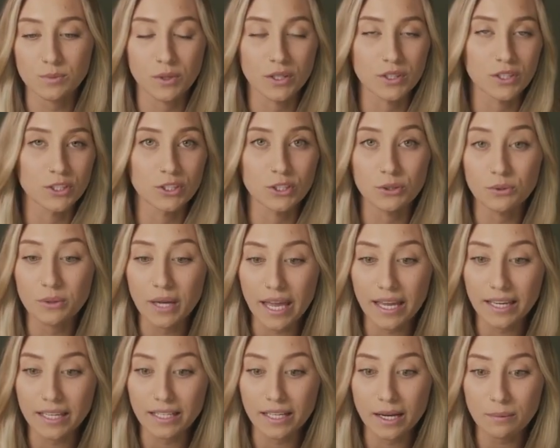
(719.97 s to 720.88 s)
whether you
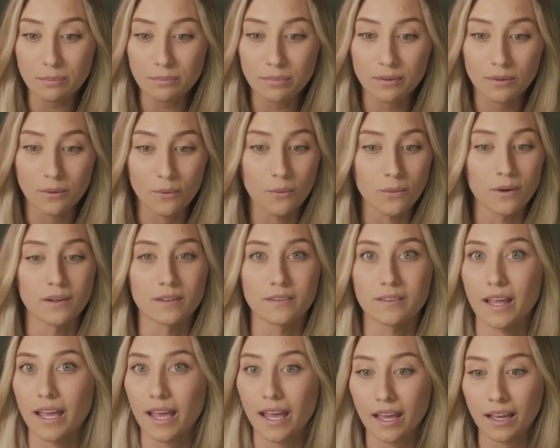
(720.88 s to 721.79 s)
hang it up or
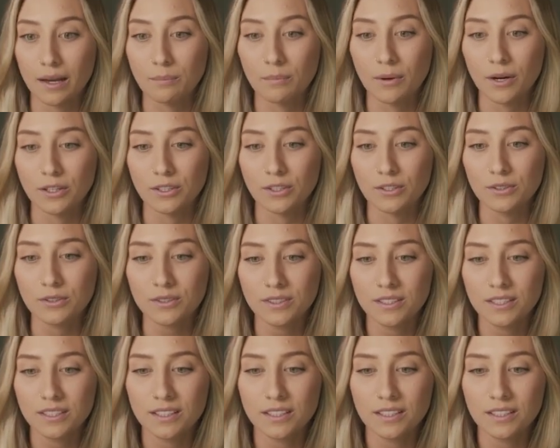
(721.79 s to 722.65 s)
they hang up on you,